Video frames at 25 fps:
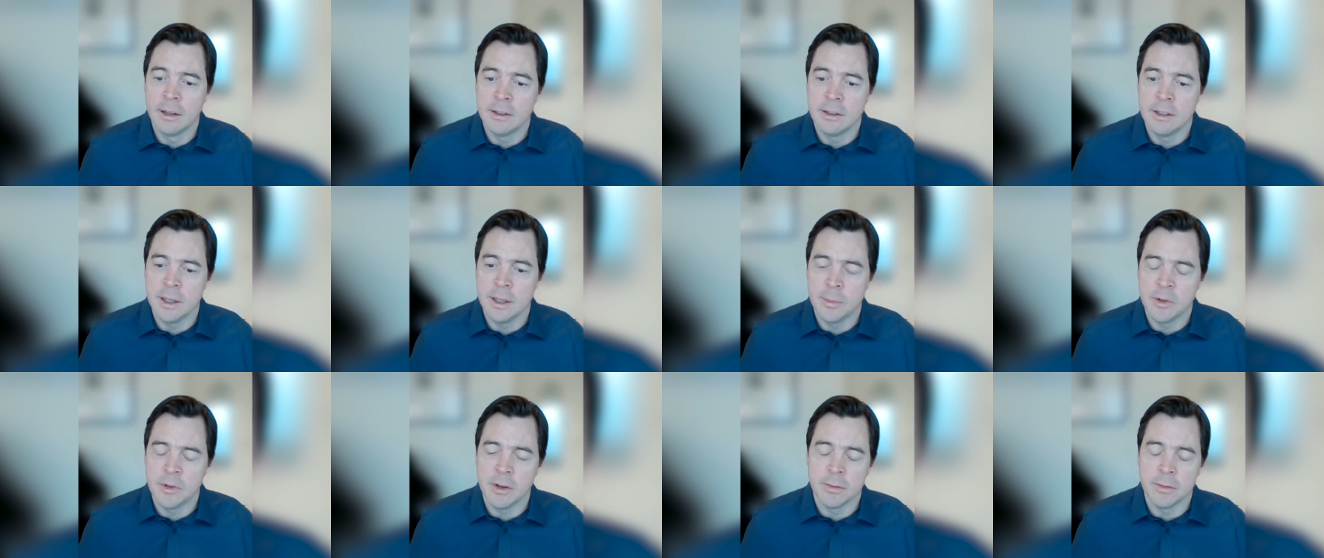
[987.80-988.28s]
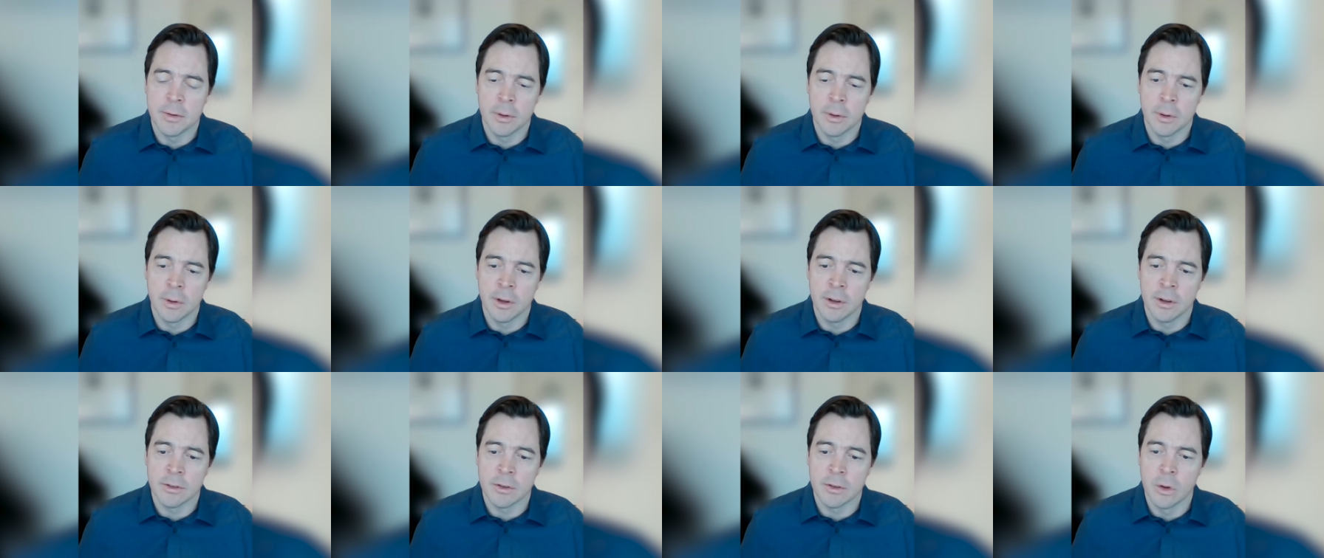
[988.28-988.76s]
deep sea
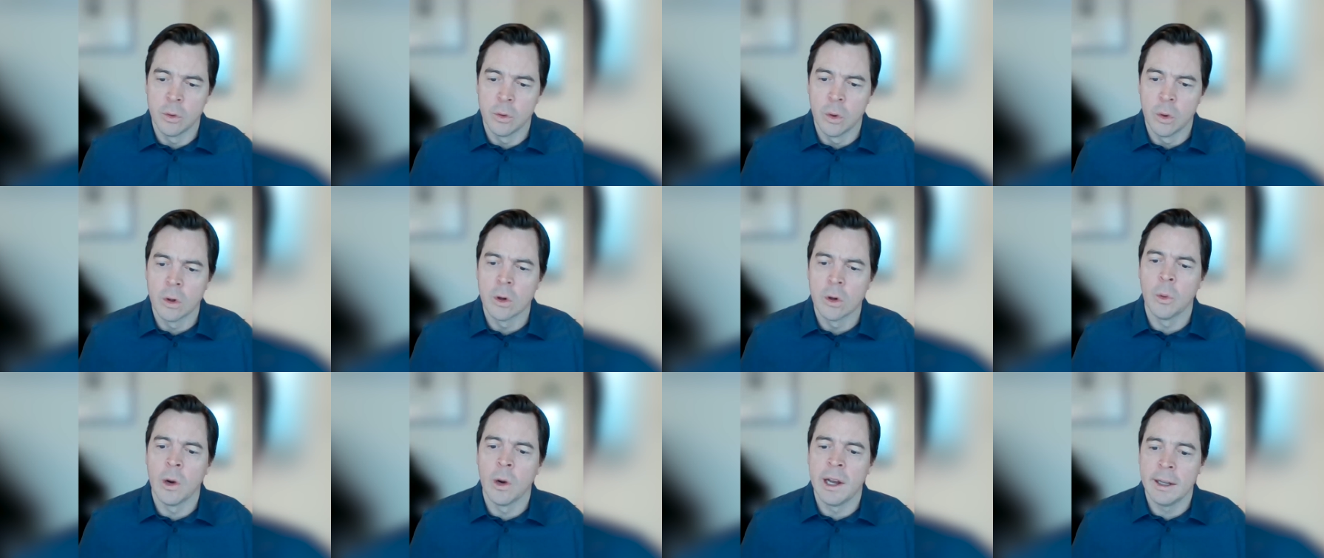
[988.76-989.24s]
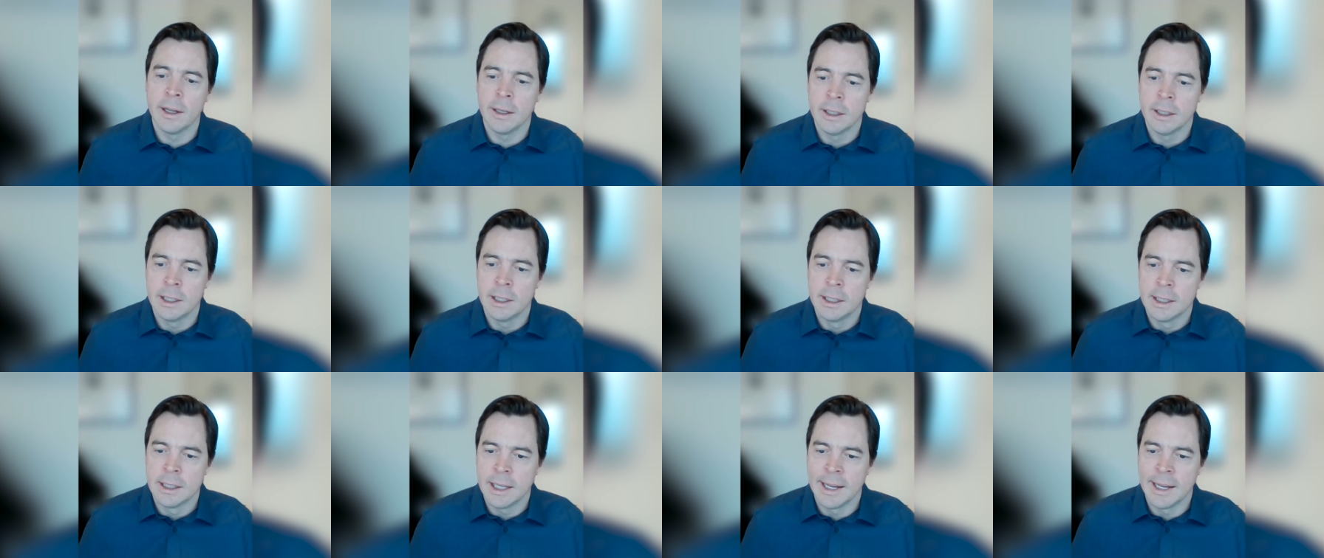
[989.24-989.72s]
focus. Norway
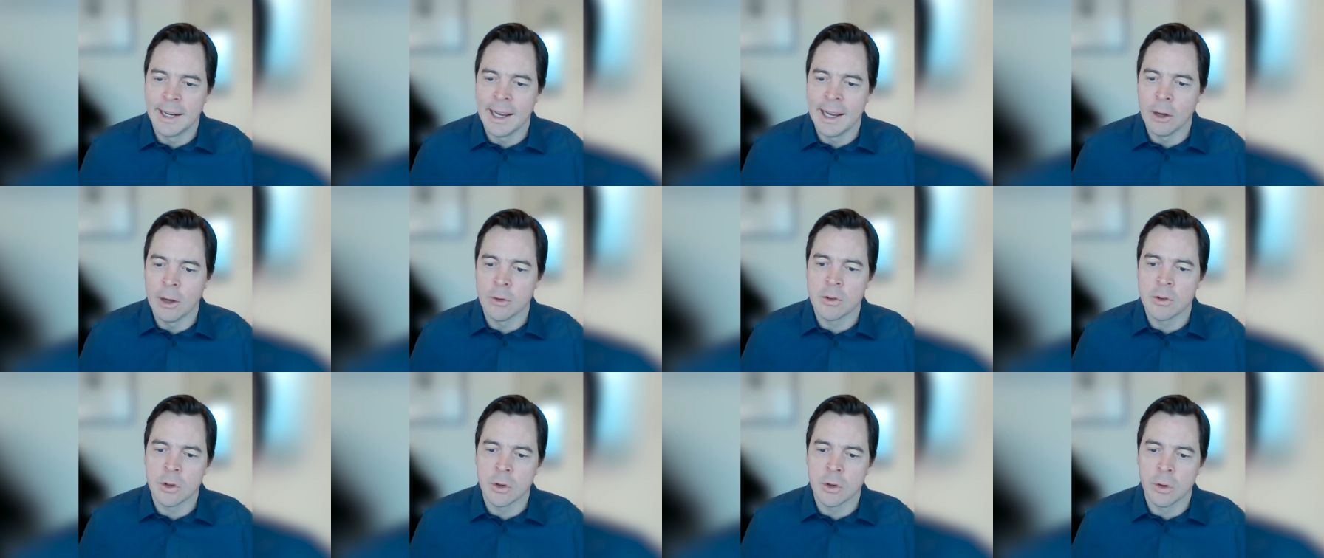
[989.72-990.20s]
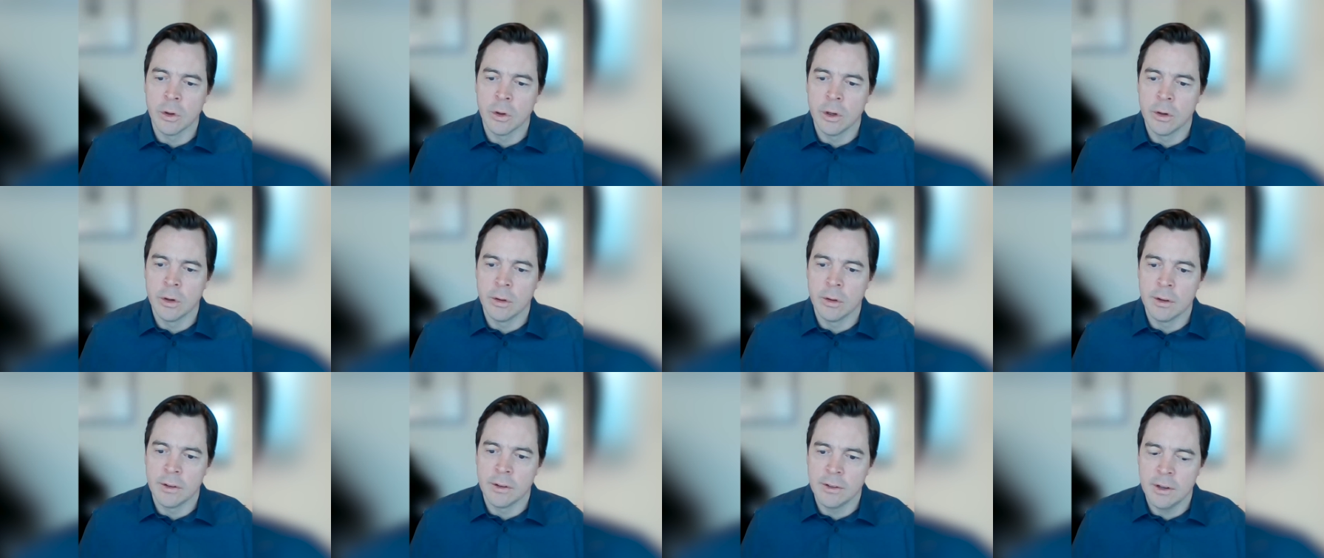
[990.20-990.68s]
announced
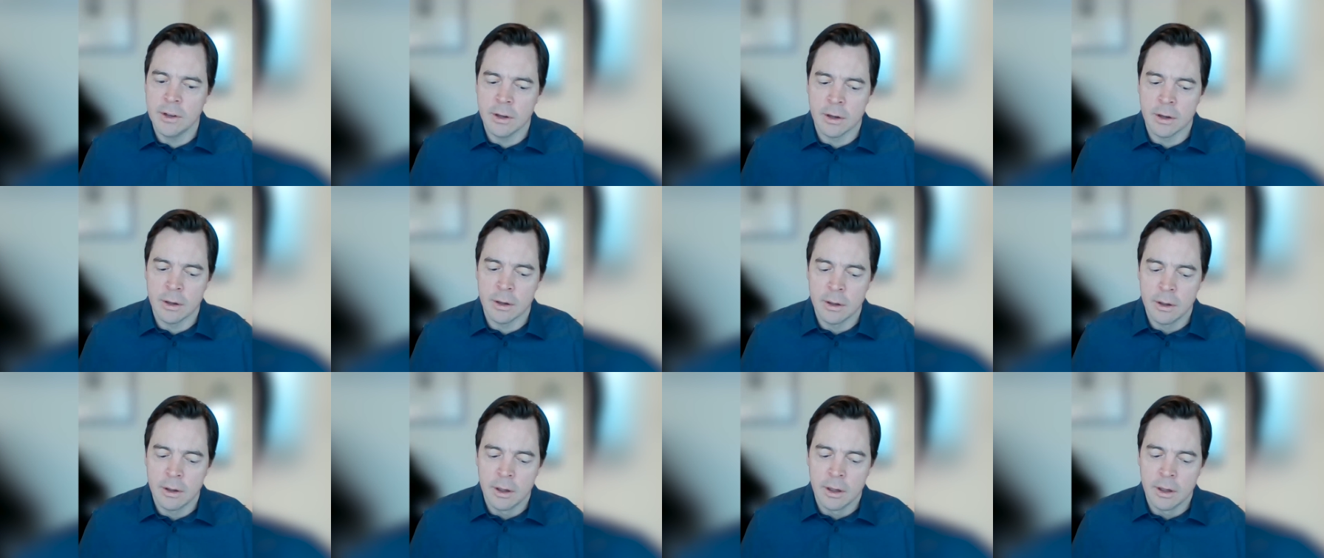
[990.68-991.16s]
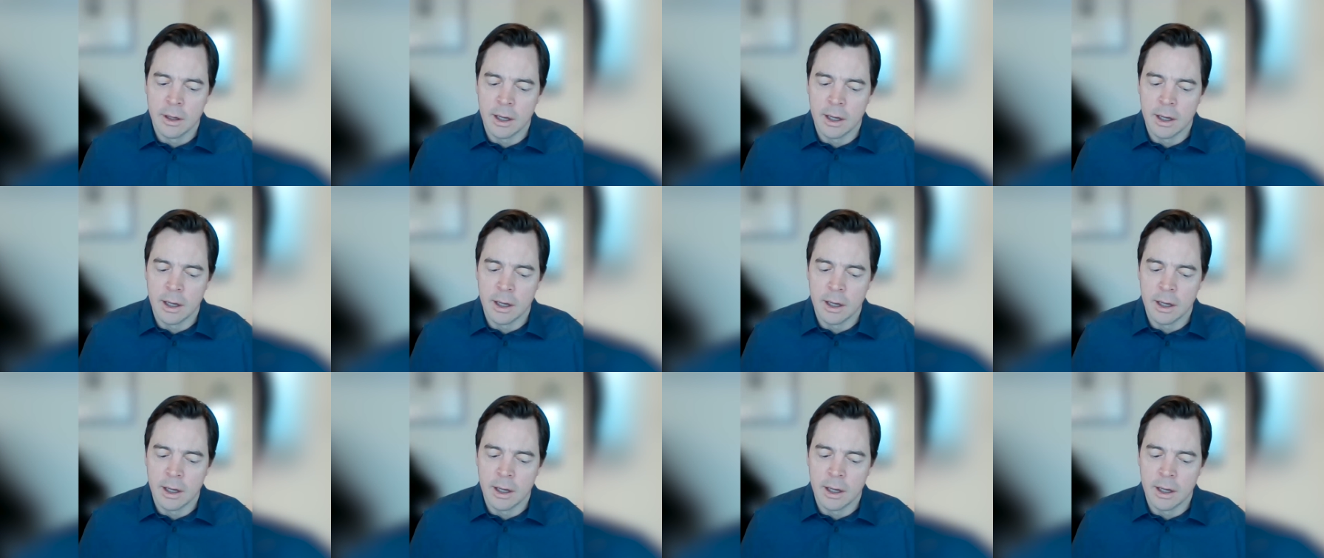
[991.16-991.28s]
earlier this year